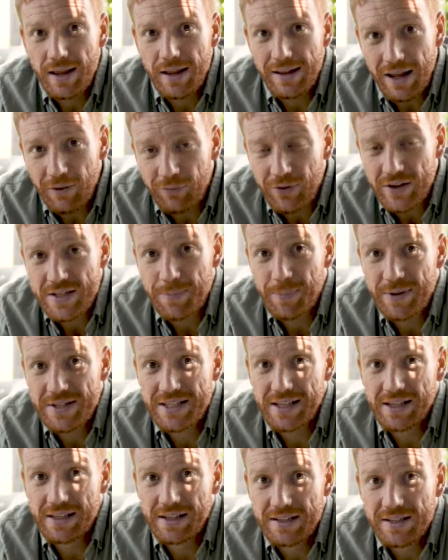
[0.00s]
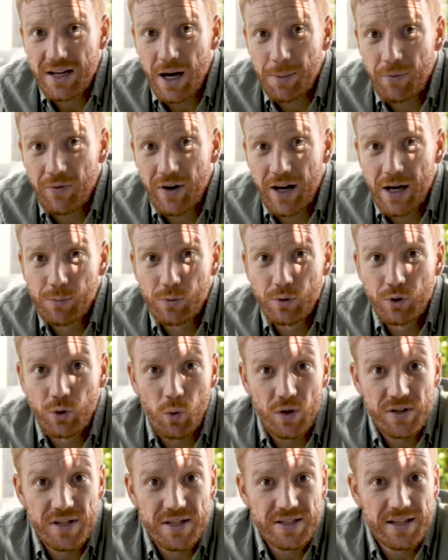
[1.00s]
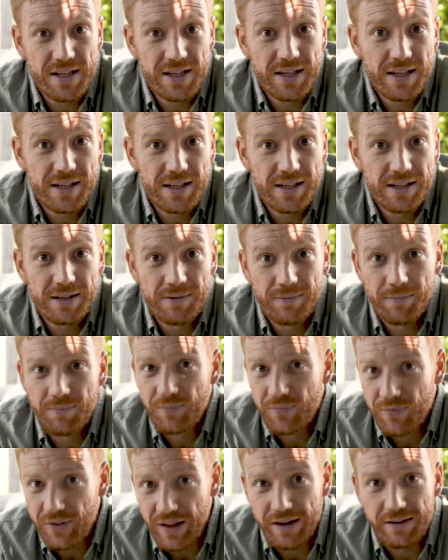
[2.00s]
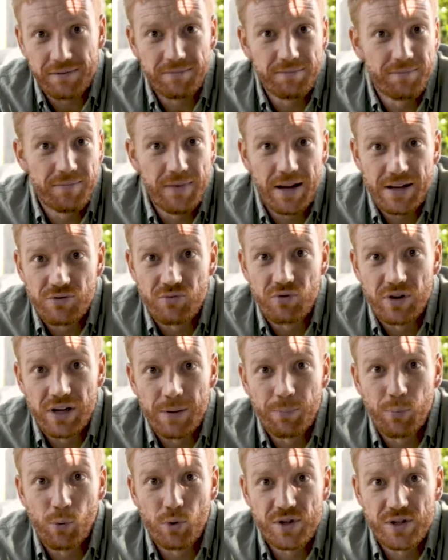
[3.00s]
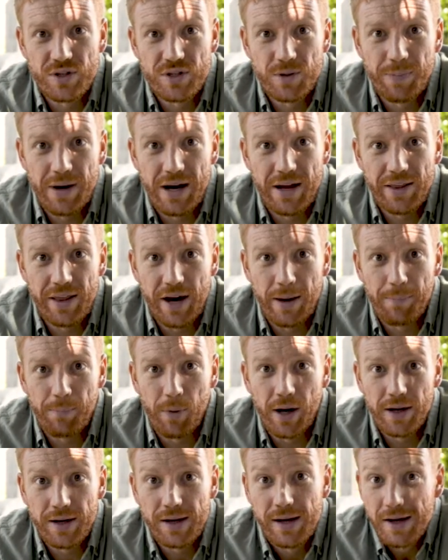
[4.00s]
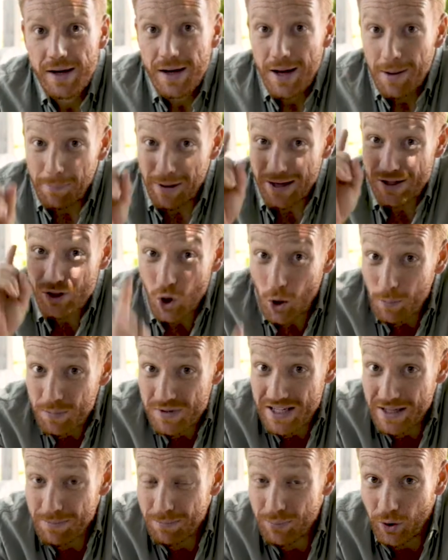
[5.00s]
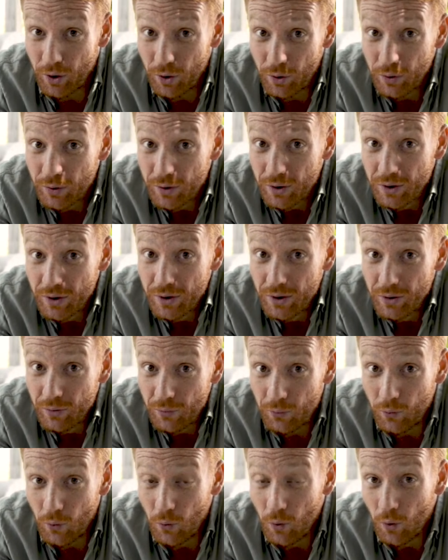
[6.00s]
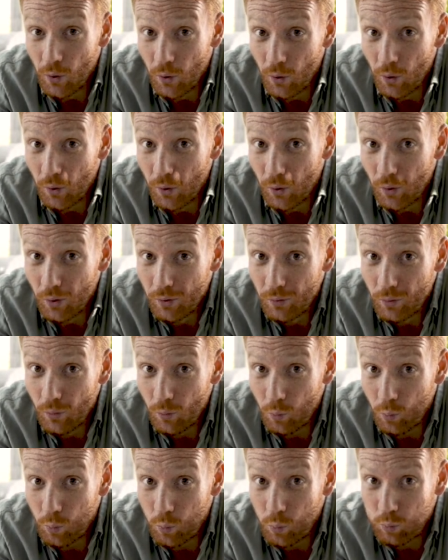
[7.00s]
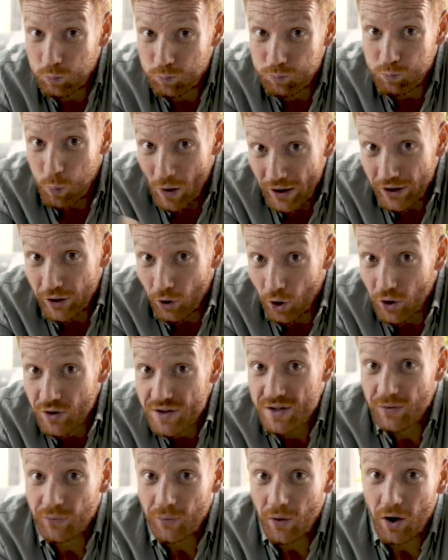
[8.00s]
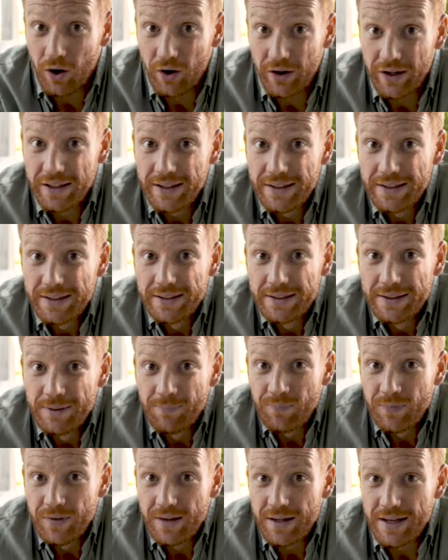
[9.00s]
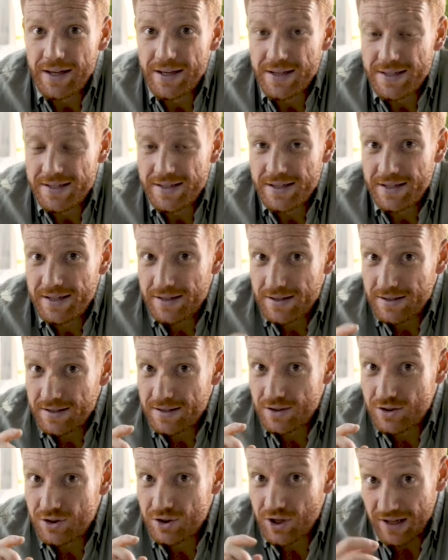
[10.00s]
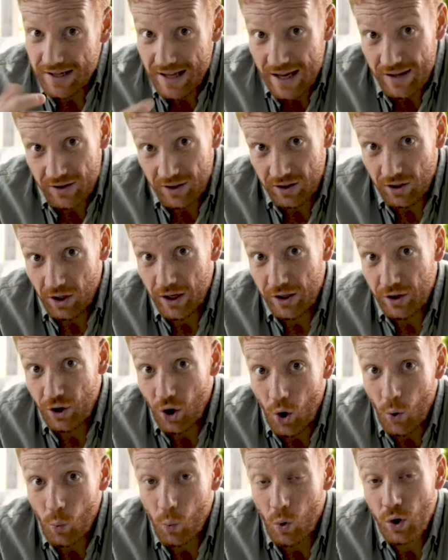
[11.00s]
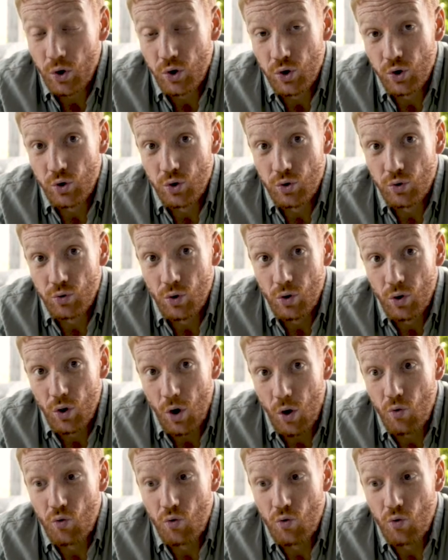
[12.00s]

If there's a particular type of animal you want to see, then it's really important to bear that in mind. My top tip though for when you're on safari is to let the guide know what you are